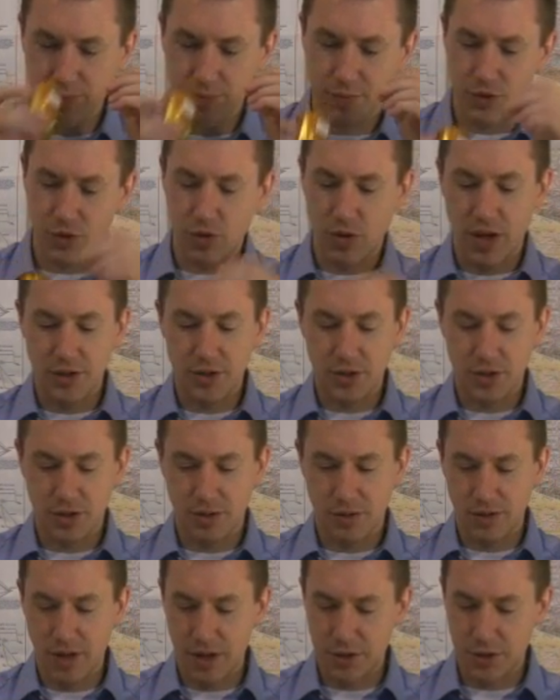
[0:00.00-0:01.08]
So that's
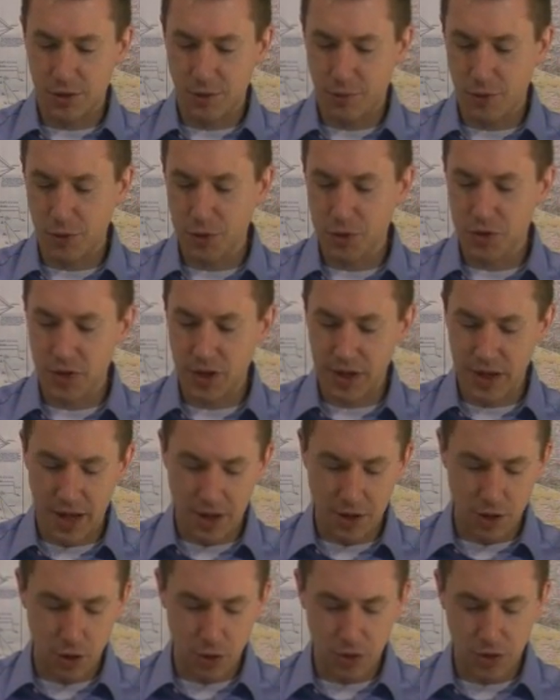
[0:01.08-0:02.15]
the first thing I
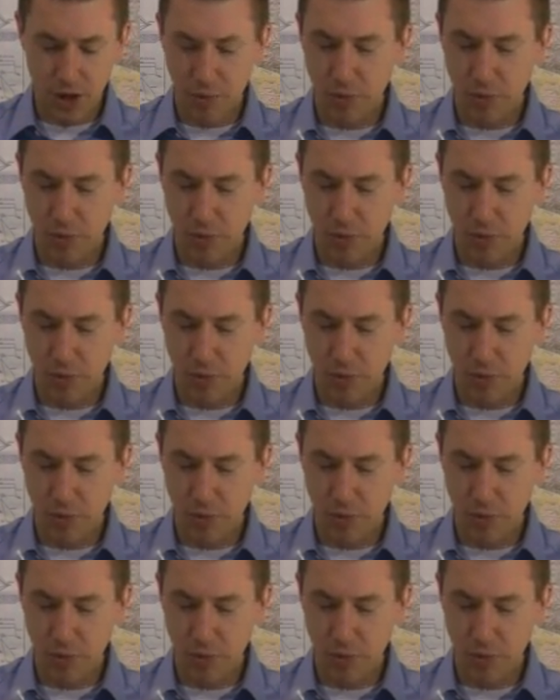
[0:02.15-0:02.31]
note.